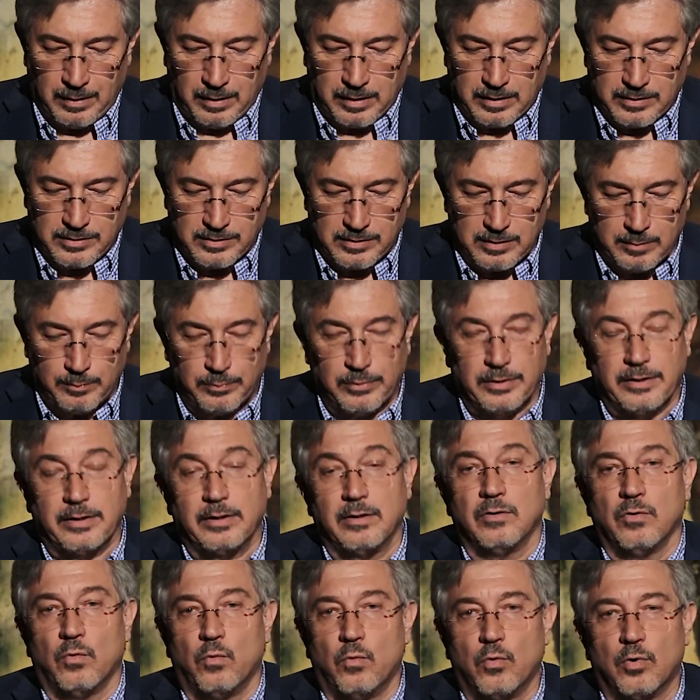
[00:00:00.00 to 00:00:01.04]
is
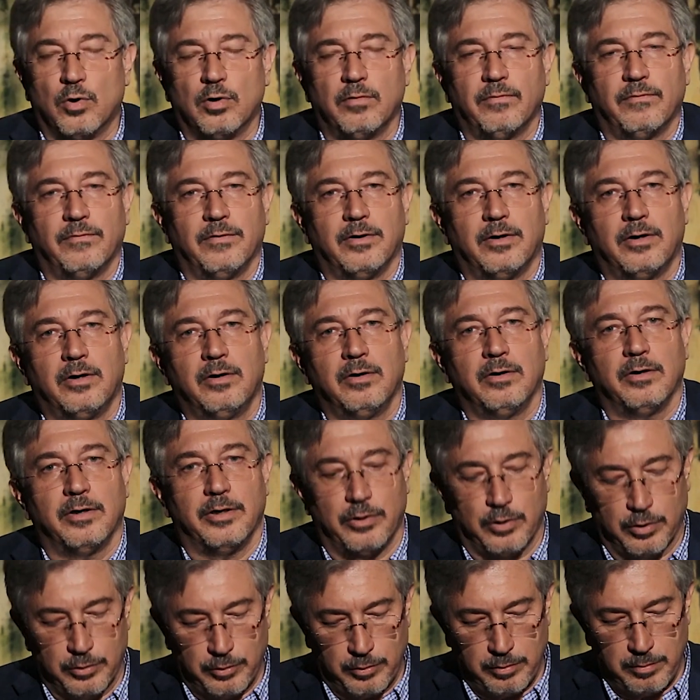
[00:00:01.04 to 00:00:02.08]
simply warfare
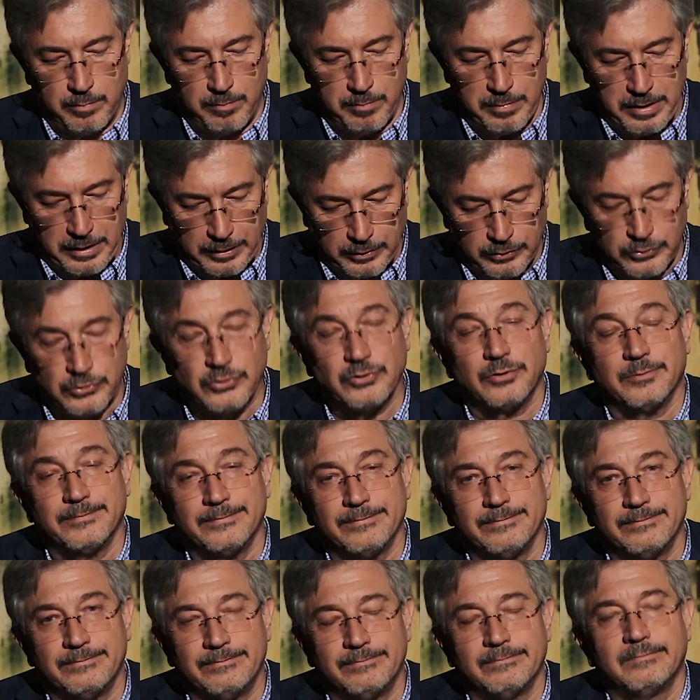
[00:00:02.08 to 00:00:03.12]
in other means.
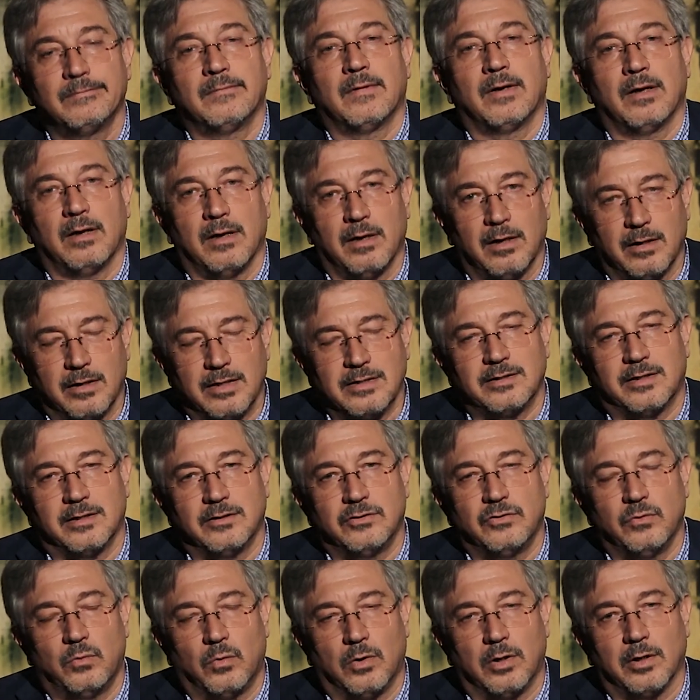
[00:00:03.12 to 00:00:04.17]
Let's
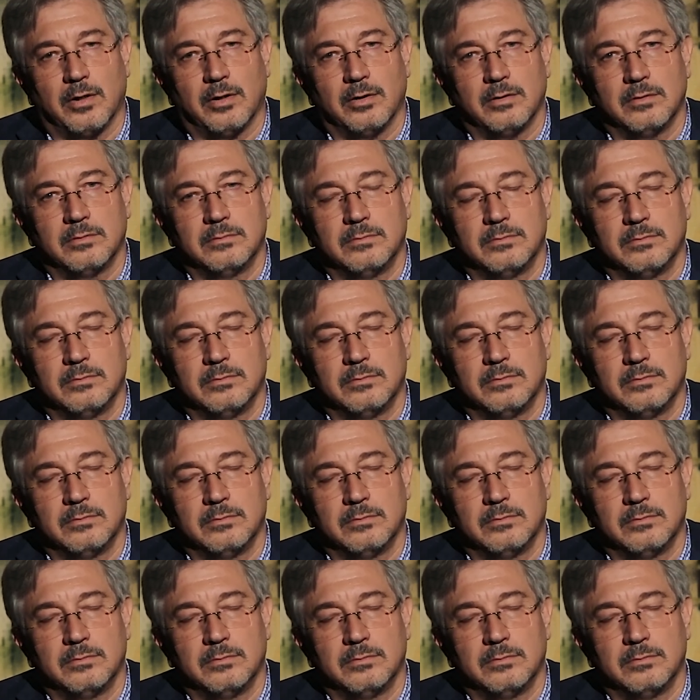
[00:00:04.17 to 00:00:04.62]
get to work.